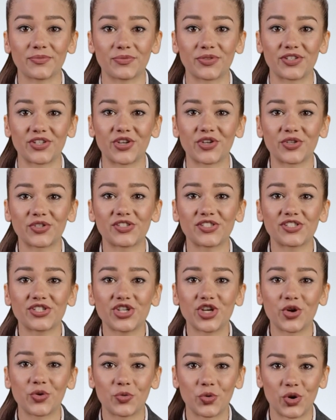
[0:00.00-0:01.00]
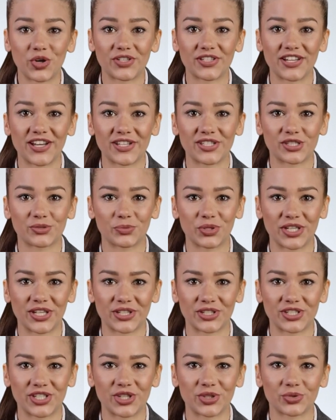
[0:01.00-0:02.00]
but there are still more things we
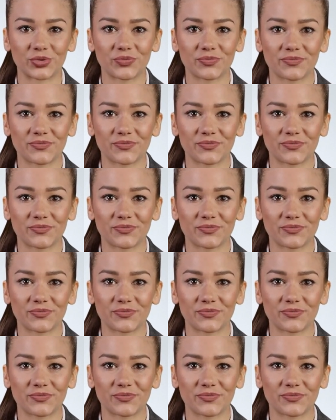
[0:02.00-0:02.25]
can do.